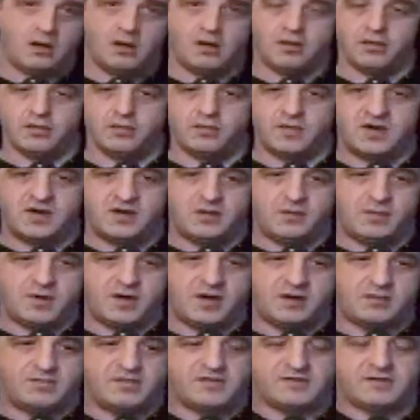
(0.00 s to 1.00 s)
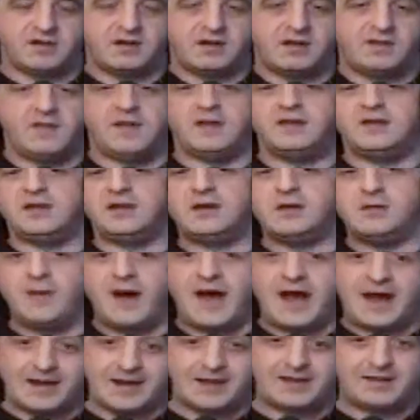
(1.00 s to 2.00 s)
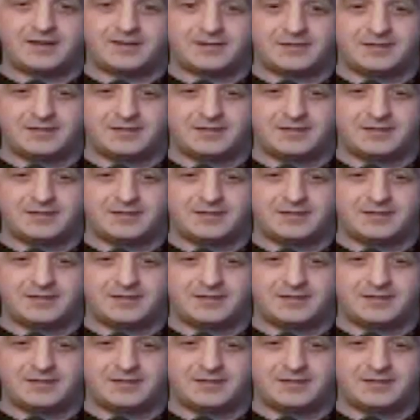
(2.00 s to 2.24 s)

All the way to the bottom string, and then you go back.